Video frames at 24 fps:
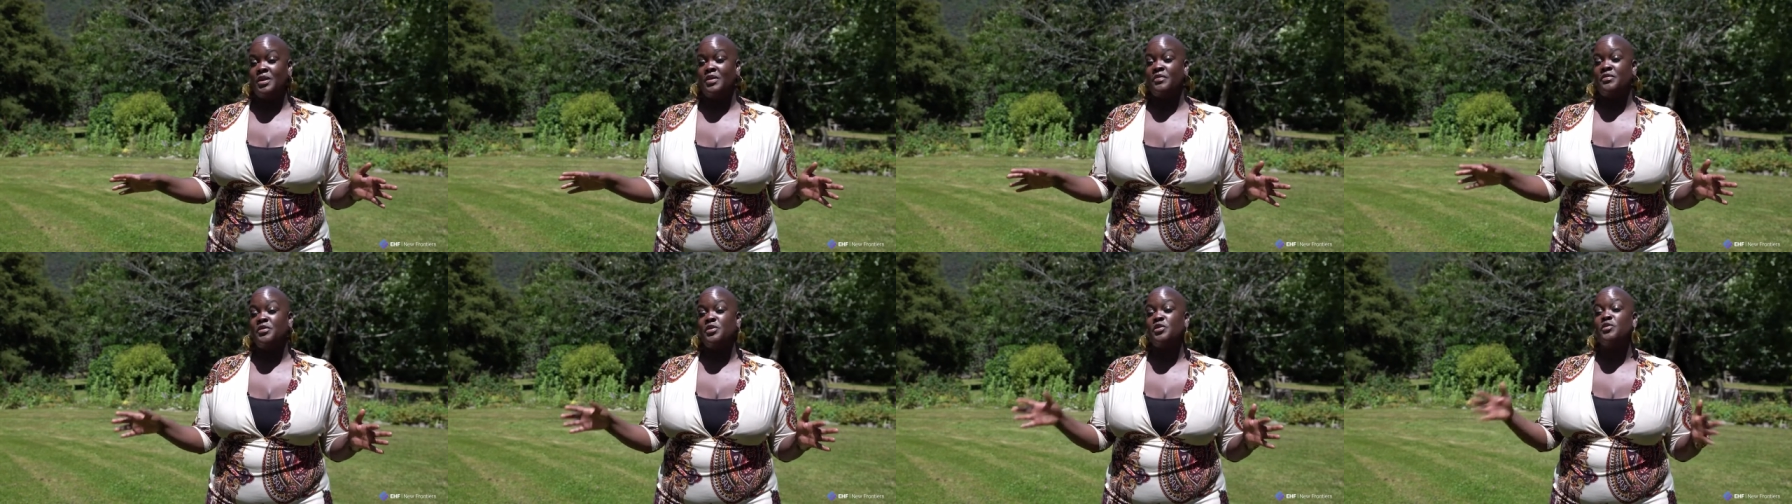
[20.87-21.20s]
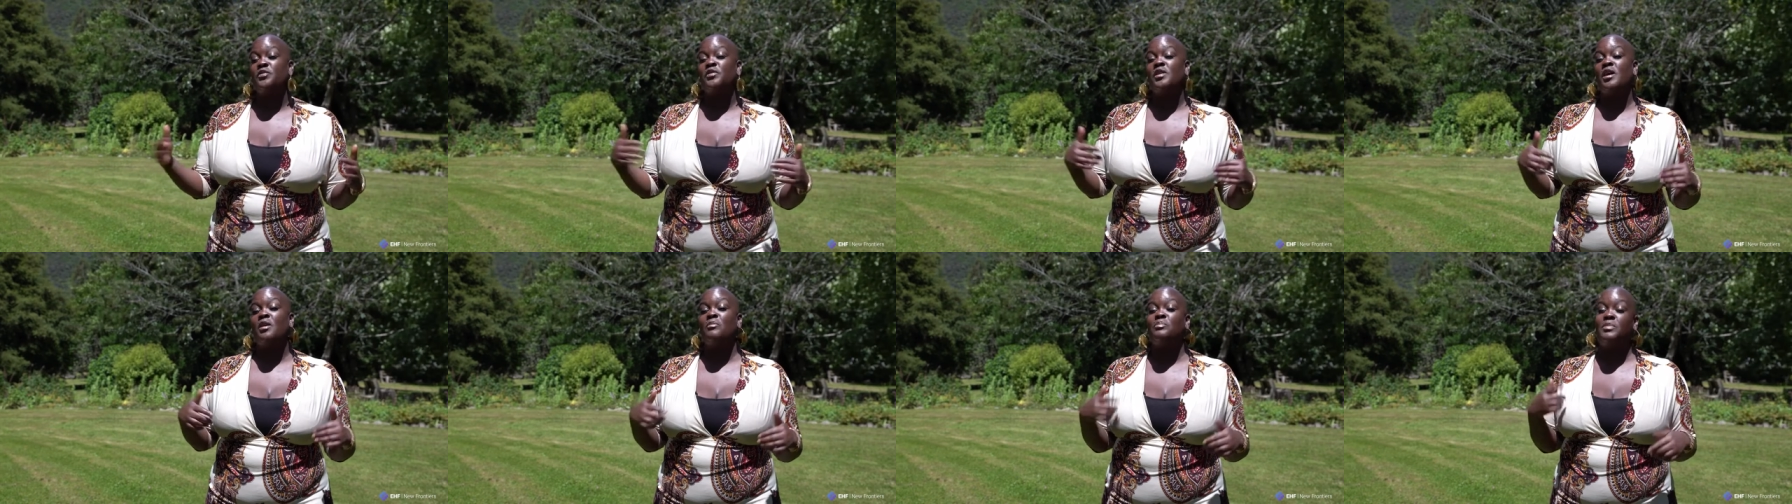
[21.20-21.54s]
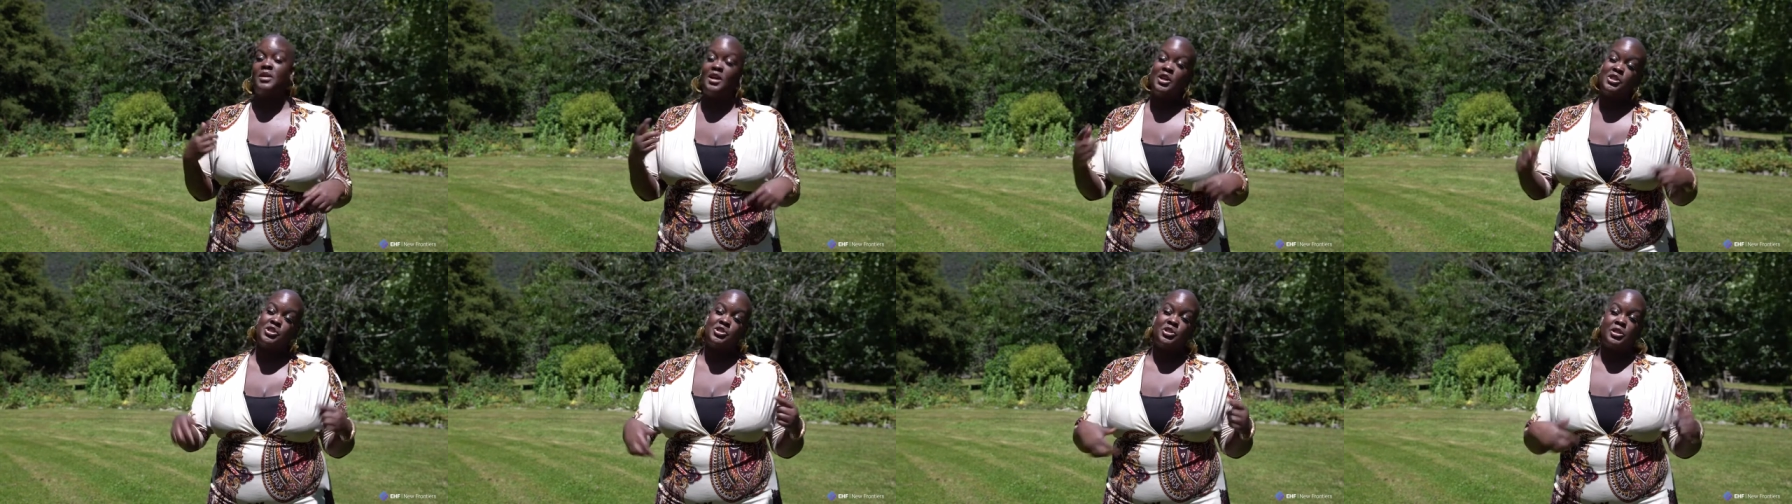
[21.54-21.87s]
But if you have come
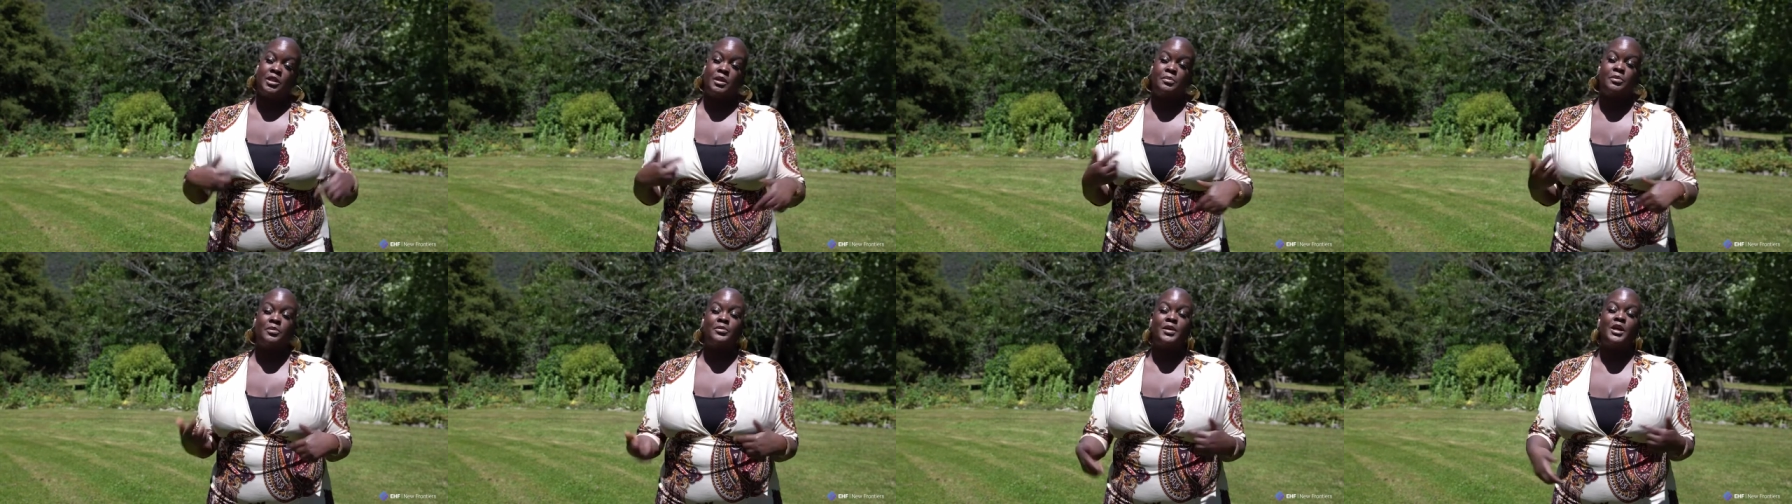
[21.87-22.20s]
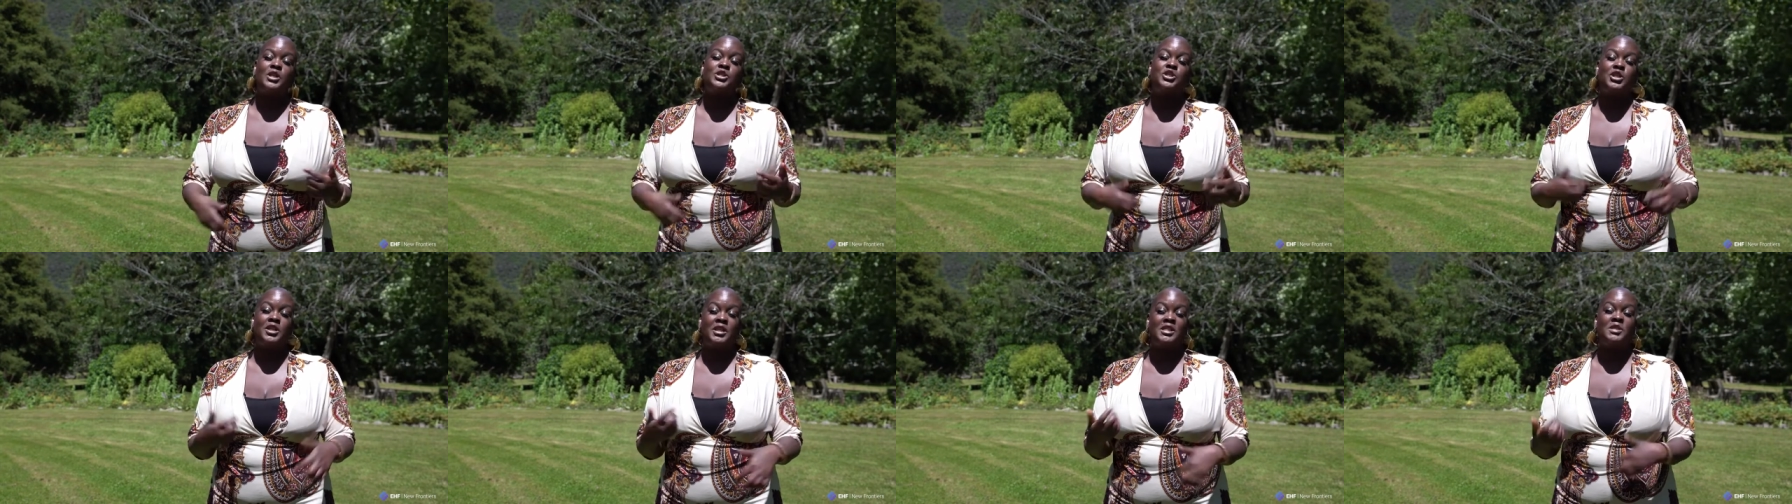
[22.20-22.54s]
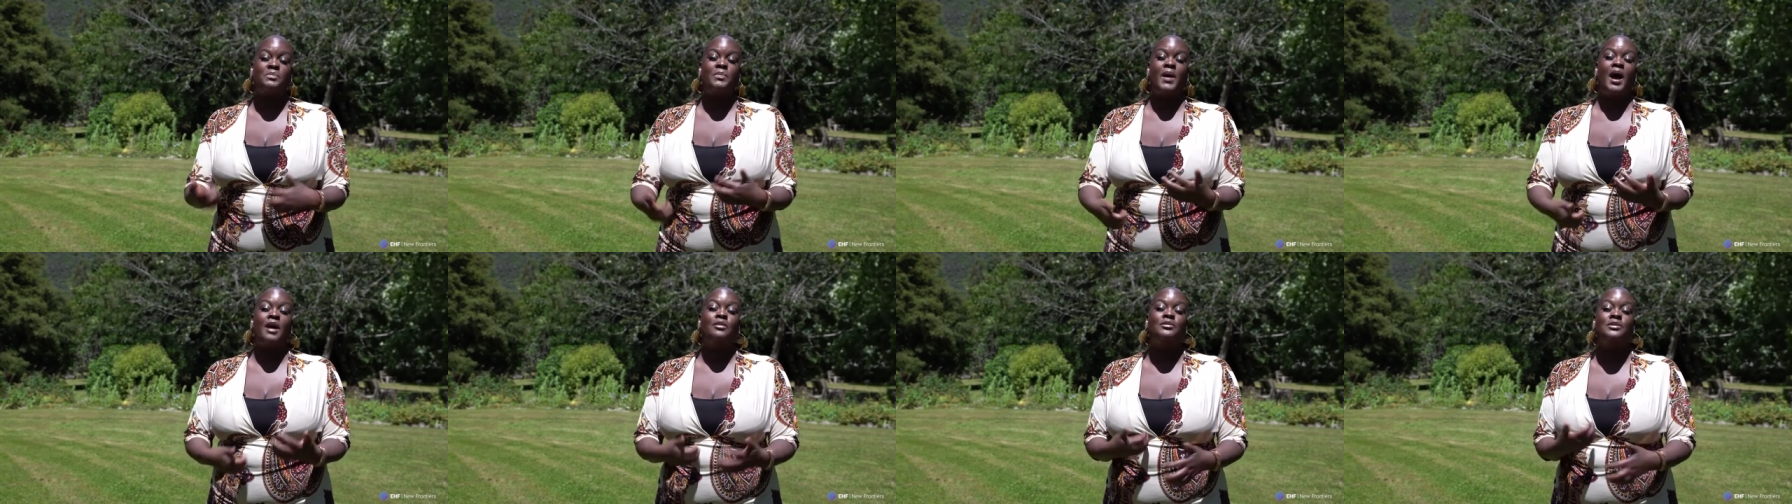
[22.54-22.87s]
because your liberation
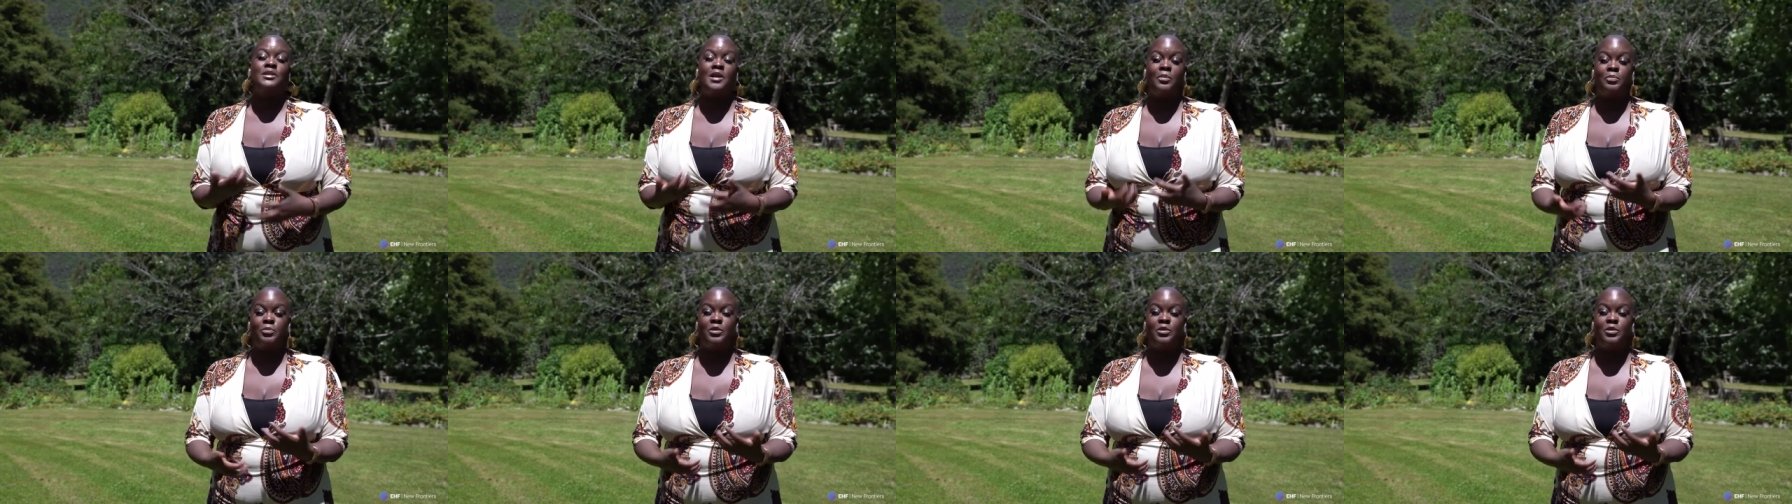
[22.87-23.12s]
is bound